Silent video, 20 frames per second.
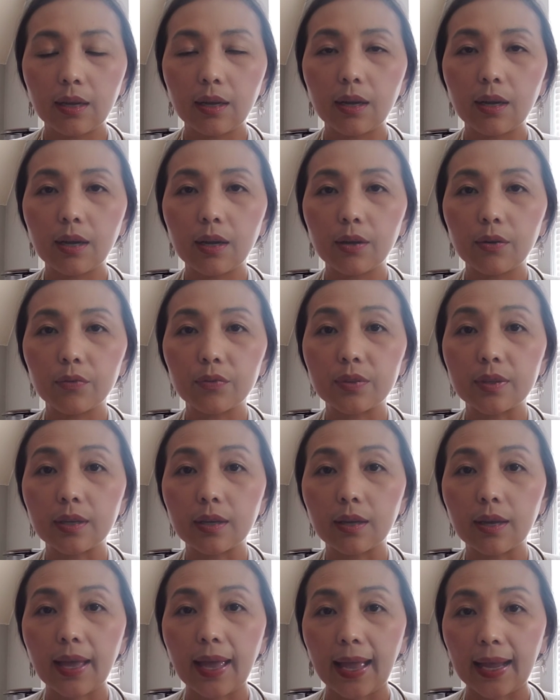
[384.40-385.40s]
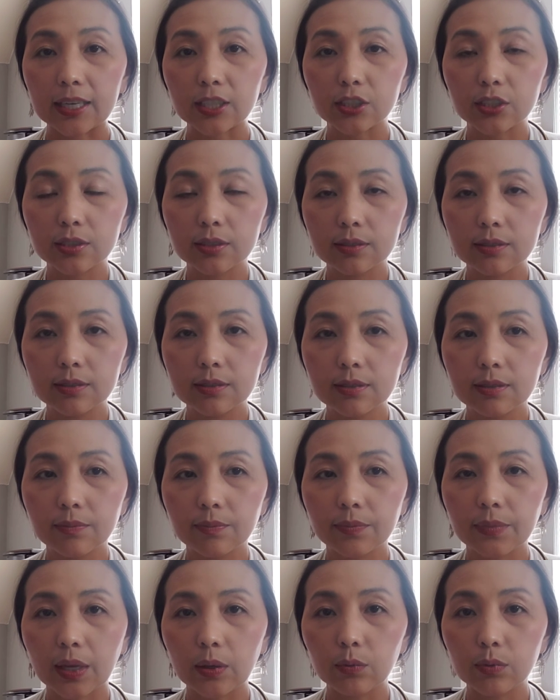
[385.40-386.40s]
of the action
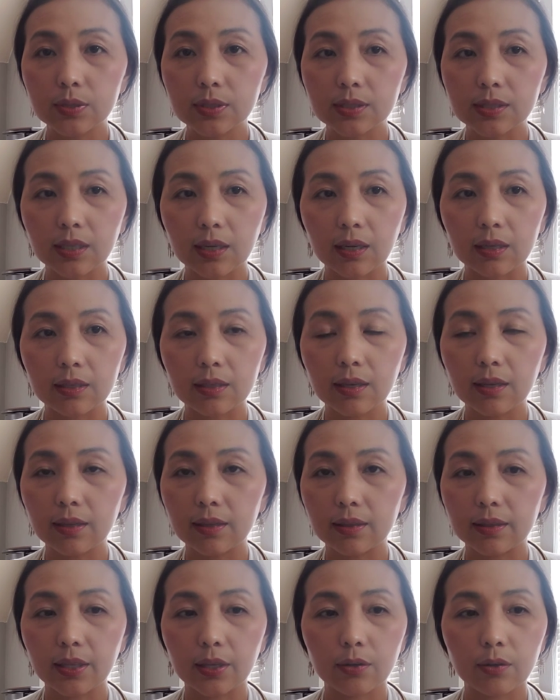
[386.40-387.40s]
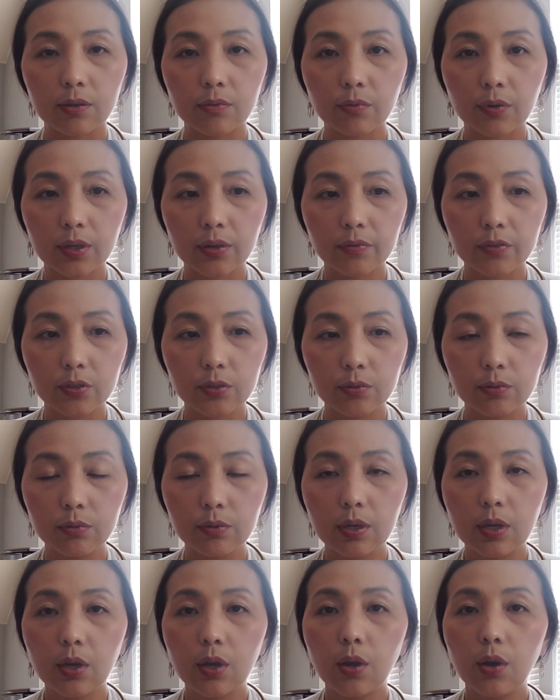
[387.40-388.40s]
that was done there in front of you,
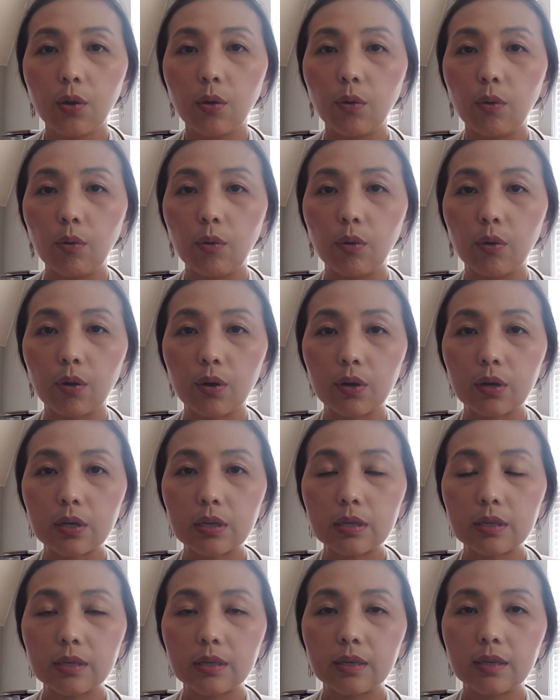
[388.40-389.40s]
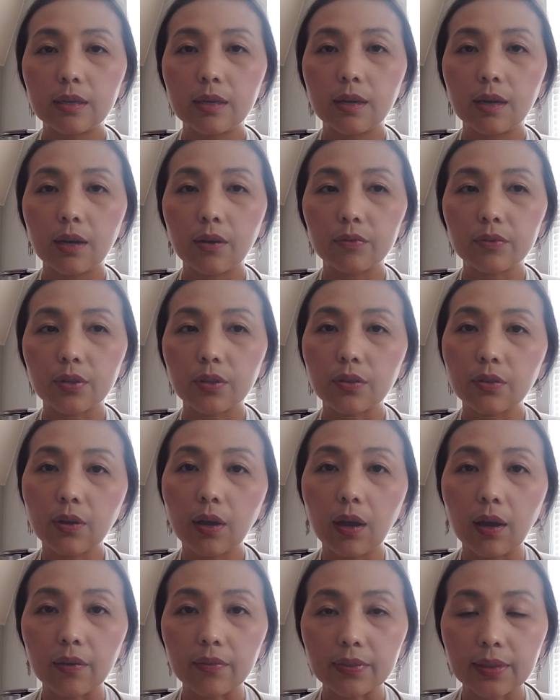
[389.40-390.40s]
or of the
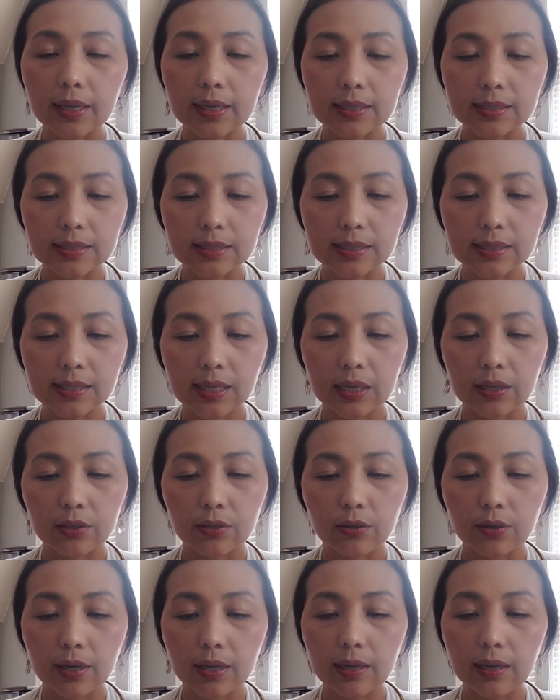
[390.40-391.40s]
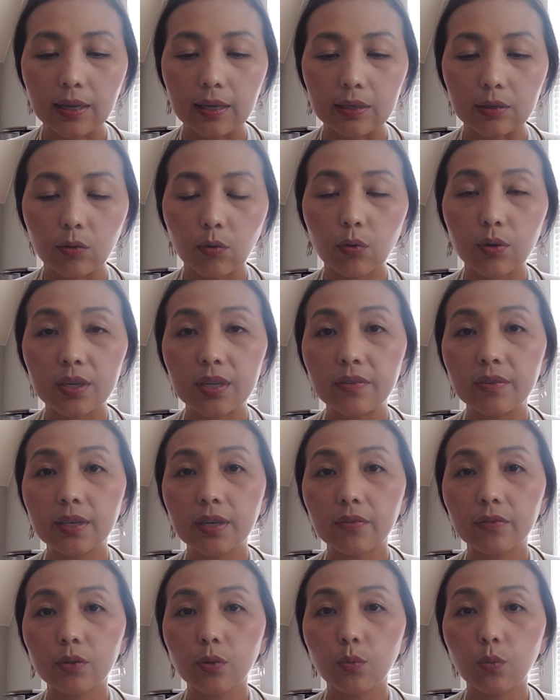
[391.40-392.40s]
thought that is inside of your head, or even
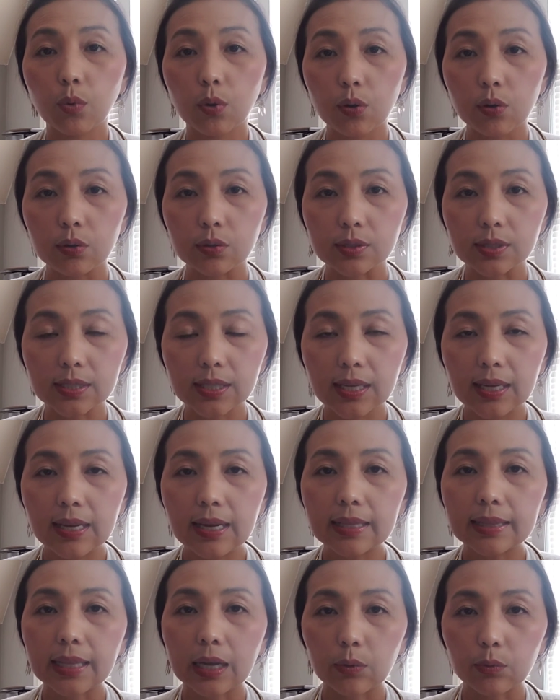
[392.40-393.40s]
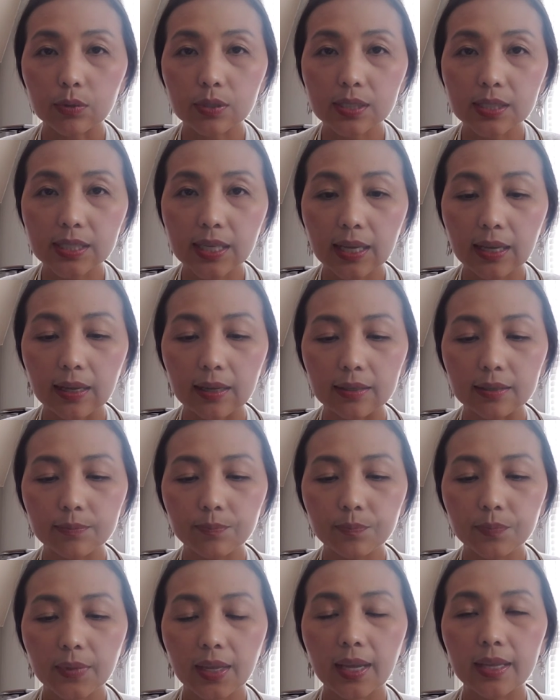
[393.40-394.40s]
of the words that were said
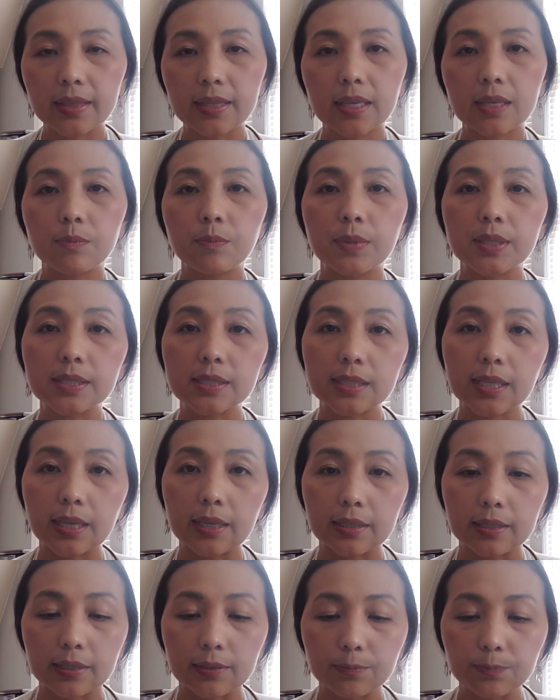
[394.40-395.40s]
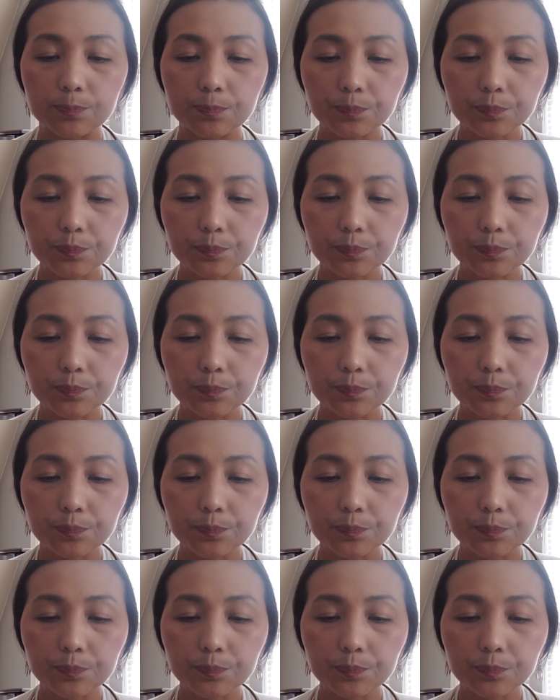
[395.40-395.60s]
and then mistaken.